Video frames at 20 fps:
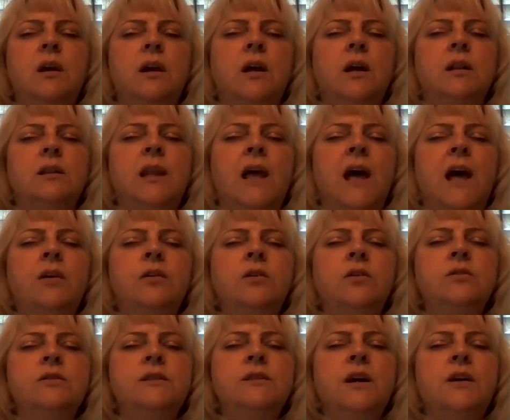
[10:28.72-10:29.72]
Allow
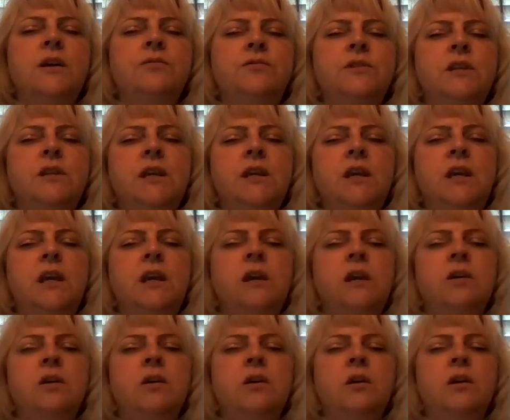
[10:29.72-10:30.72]
yourself to
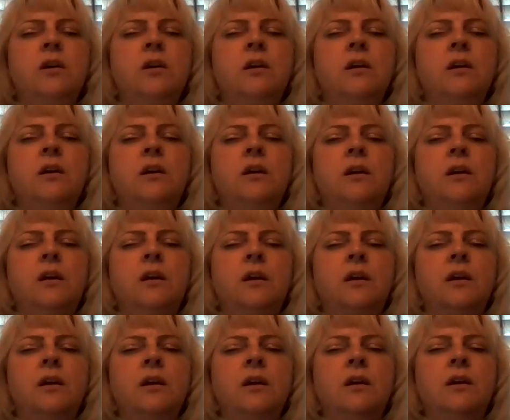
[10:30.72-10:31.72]
hear,
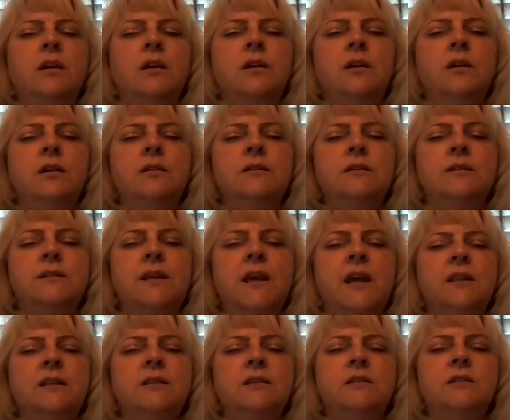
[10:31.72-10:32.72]

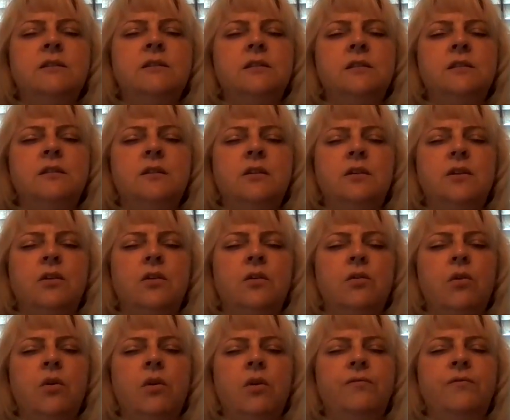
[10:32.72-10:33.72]
sense,
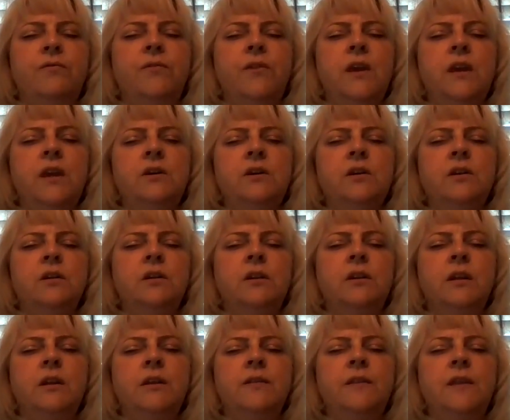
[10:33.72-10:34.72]
or feel
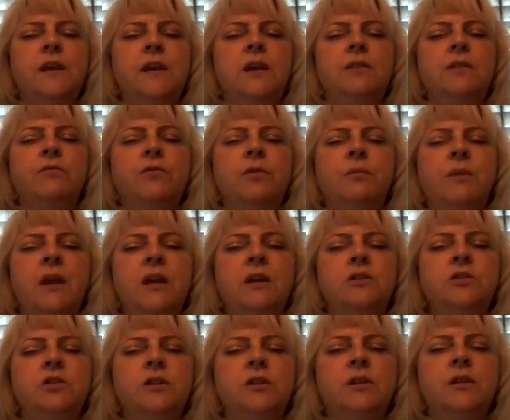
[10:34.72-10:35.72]
the
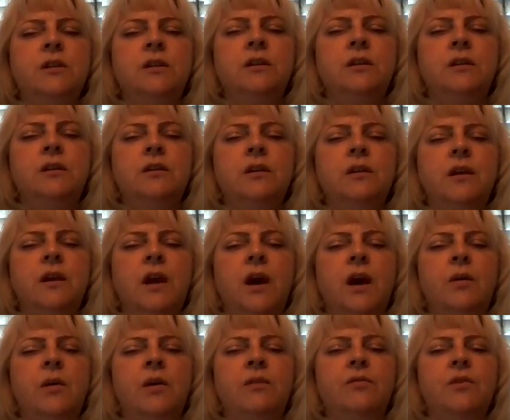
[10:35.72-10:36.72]
information,
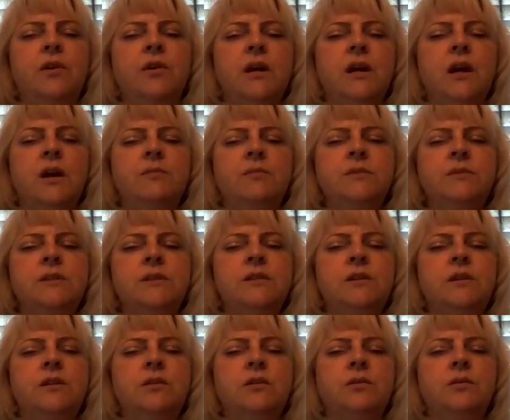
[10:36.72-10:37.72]
however it comes to
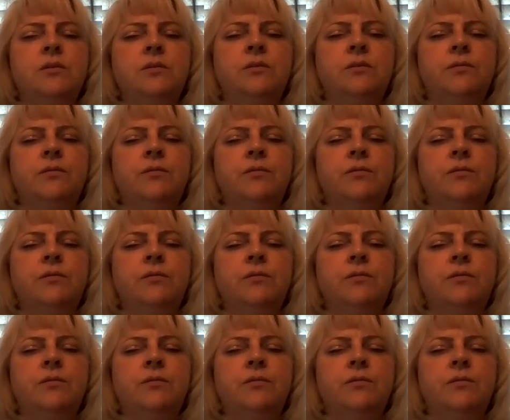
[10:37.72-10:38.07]
you.